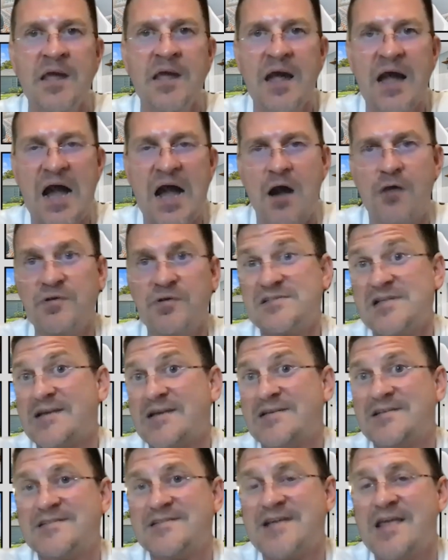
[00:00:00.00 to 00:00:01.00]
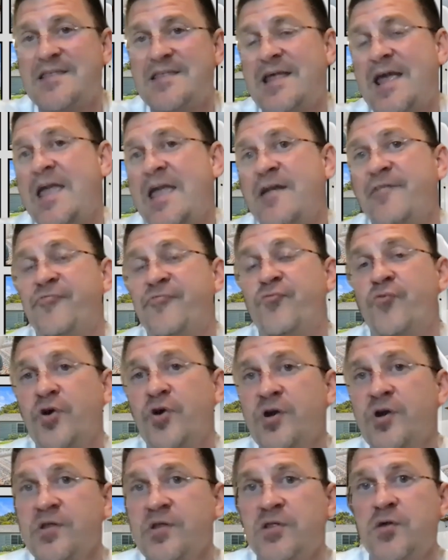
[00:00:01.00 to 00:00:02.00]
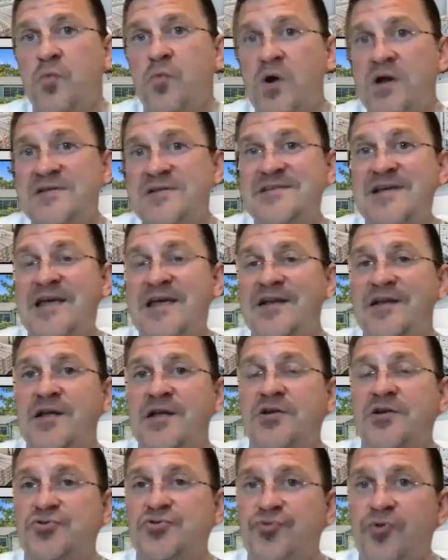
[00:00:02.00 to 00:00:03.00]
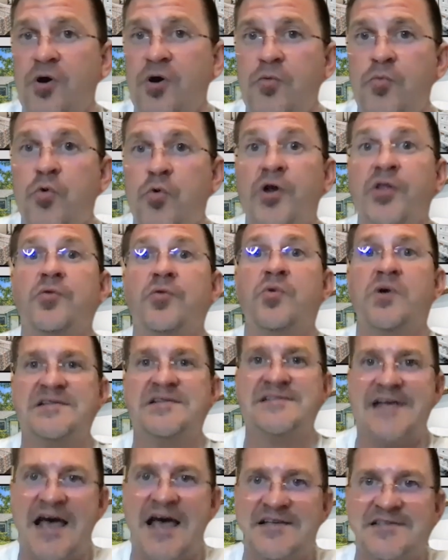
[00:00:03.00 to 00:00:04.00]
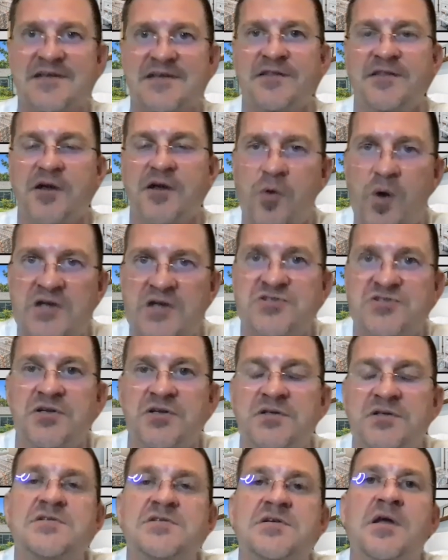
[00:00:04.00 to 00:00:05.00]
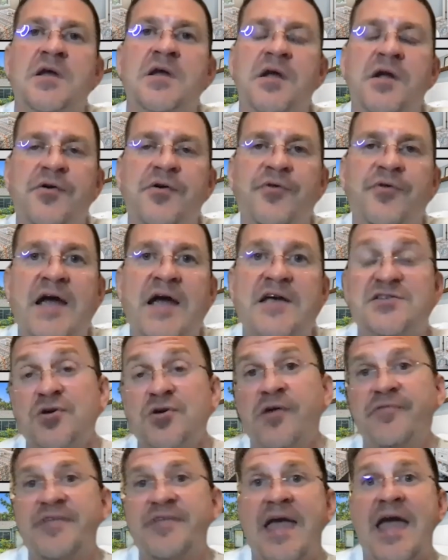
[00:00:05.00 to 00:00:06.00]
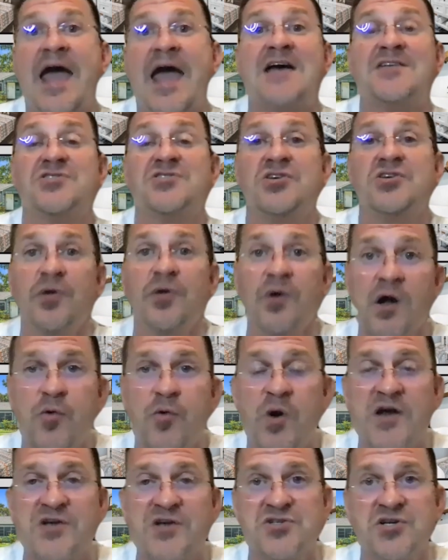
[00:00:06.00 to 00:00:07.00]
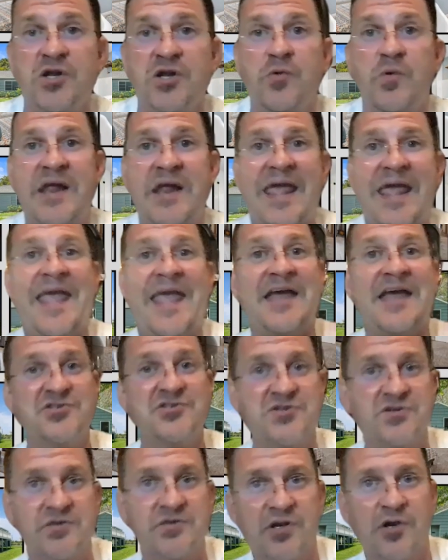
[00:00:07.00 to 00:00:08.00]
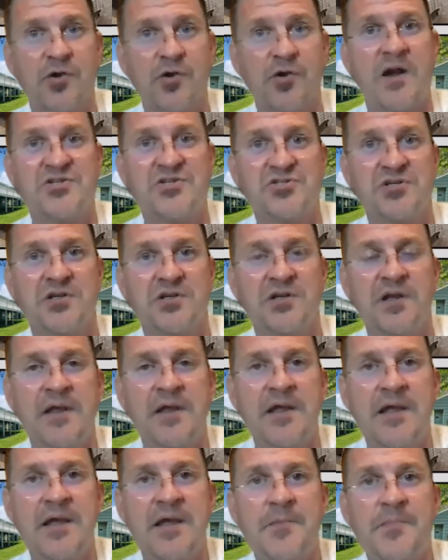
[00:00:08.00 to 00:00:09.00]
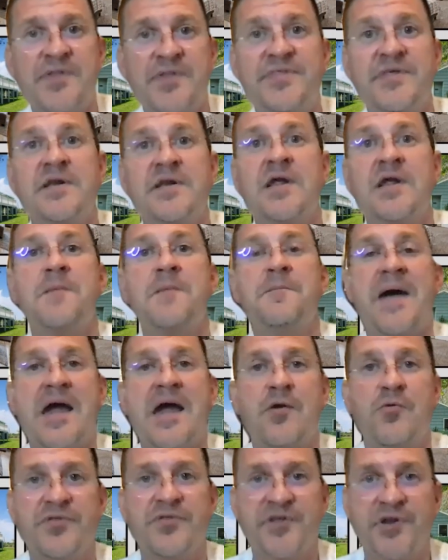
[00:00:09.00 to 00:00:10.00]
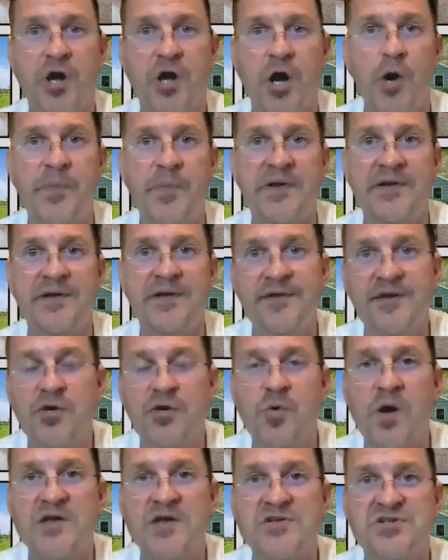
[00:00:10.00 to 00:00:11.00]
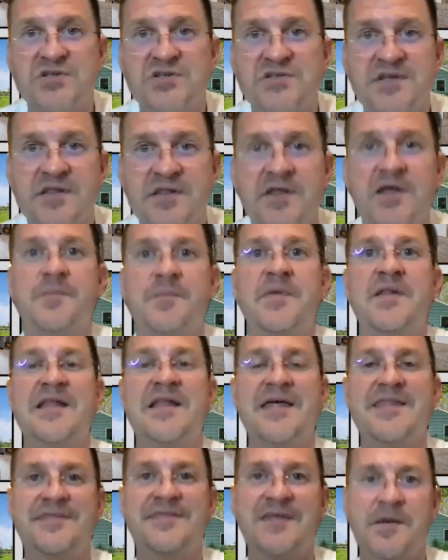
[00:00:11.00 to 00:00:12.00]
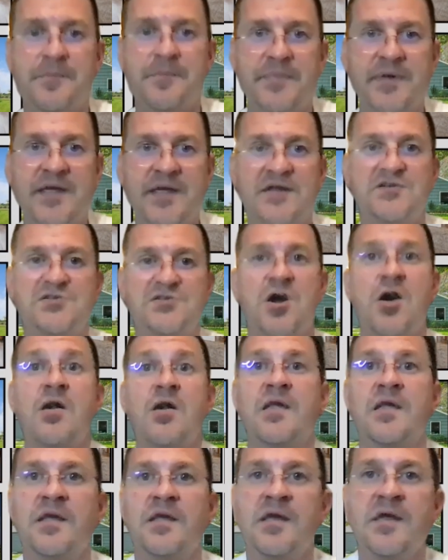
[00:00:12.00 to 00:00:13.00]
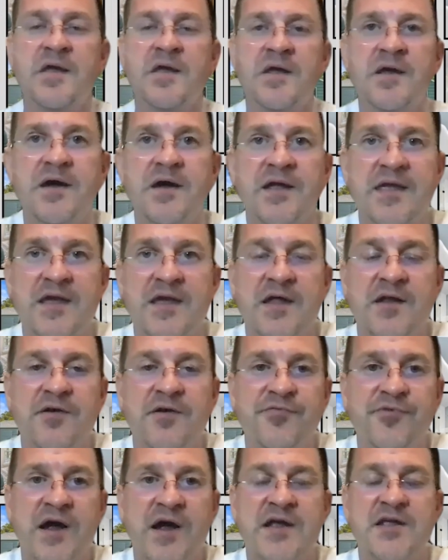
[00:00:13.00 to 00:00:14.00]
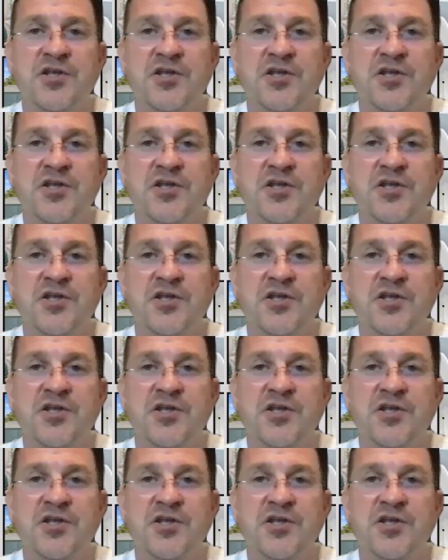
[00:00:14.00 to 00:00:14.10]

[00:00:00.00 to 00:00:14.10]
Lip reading: I always like to say that, hey, if we're the ones in control, we're the ones asking the questions, right? So if they ask you a question, you want to answer their question, but then come back with an open-ended question to them and let them begin talking again, right?